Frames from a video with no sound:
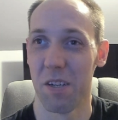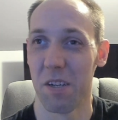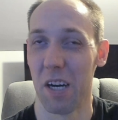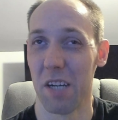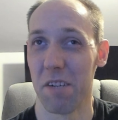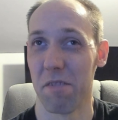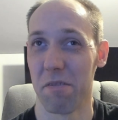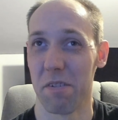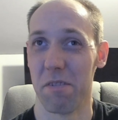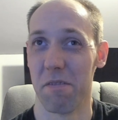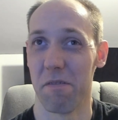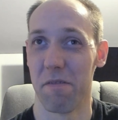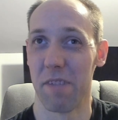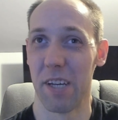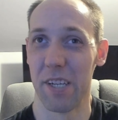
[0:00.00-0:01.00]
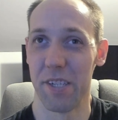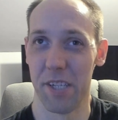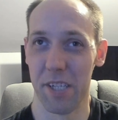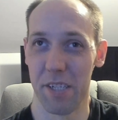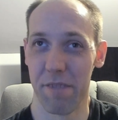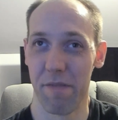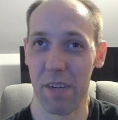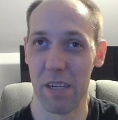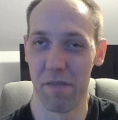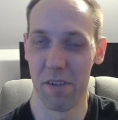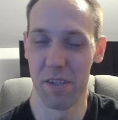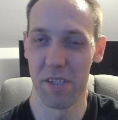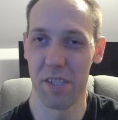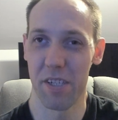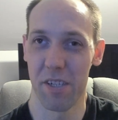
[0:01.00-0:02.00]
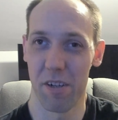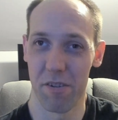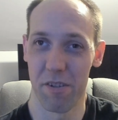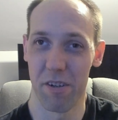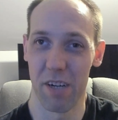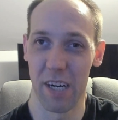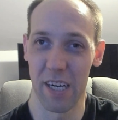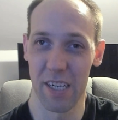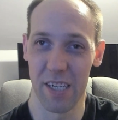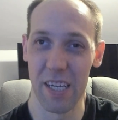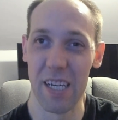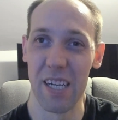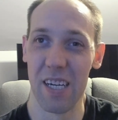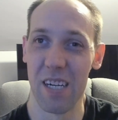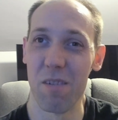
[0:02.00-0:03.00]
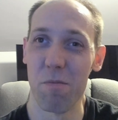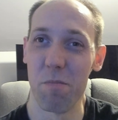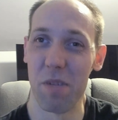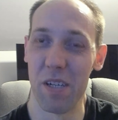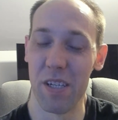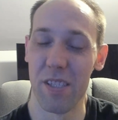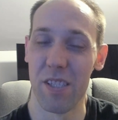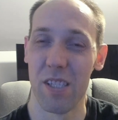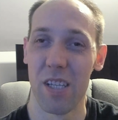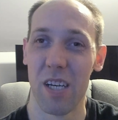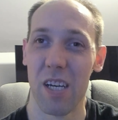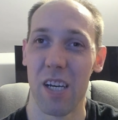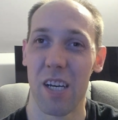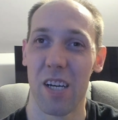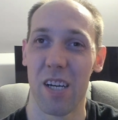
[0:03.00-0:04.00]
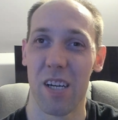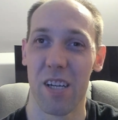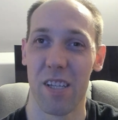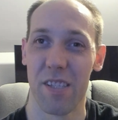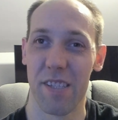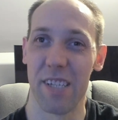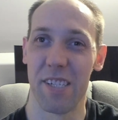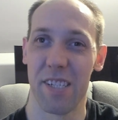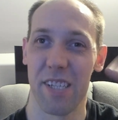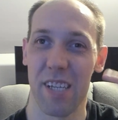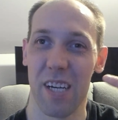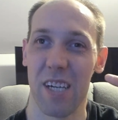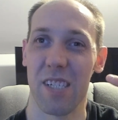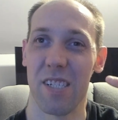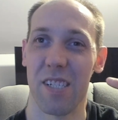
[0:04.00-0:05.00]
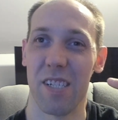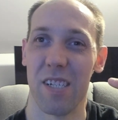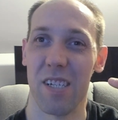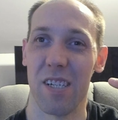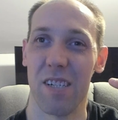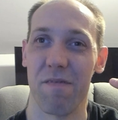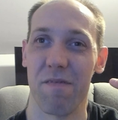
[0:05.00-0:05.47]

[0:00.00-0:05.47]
I don't know if that's his favorite Star Trek now, but it's kind of